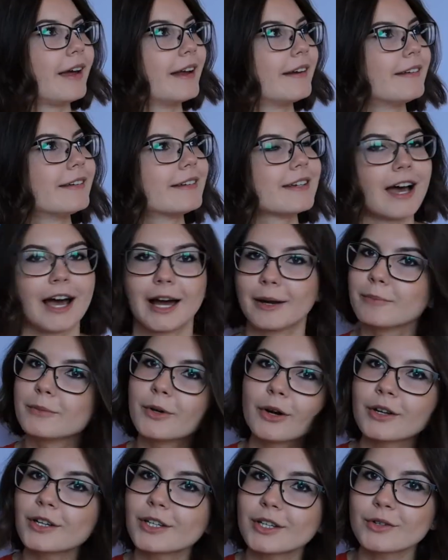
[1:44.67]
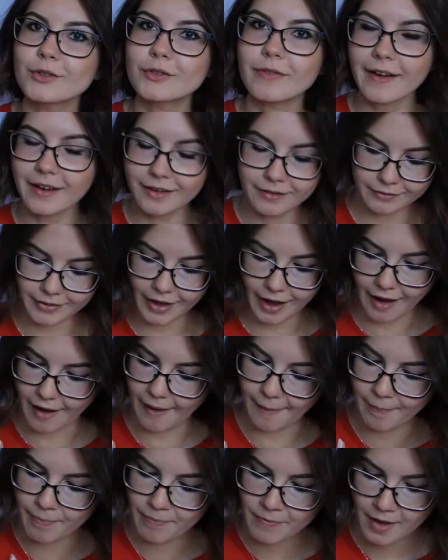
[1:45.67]
and I'm not a huge fan of
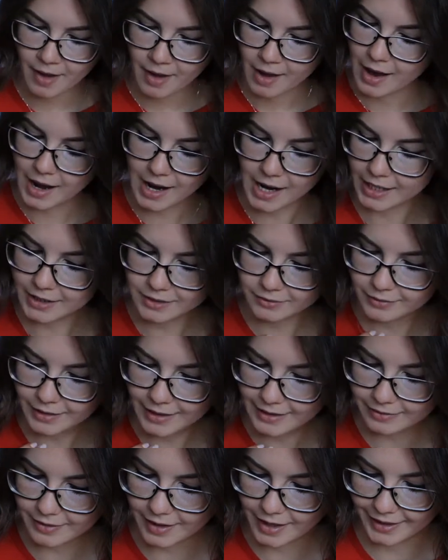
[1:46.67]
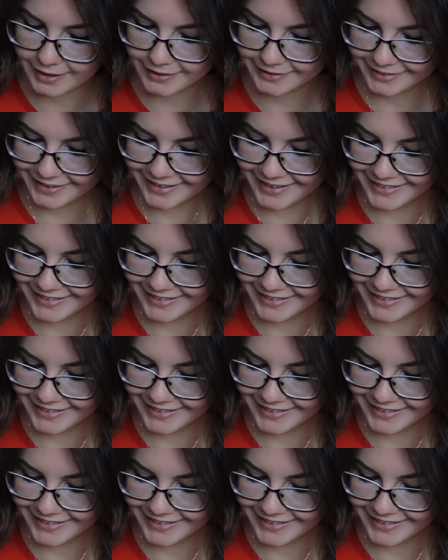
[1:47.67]
that. I don't like that.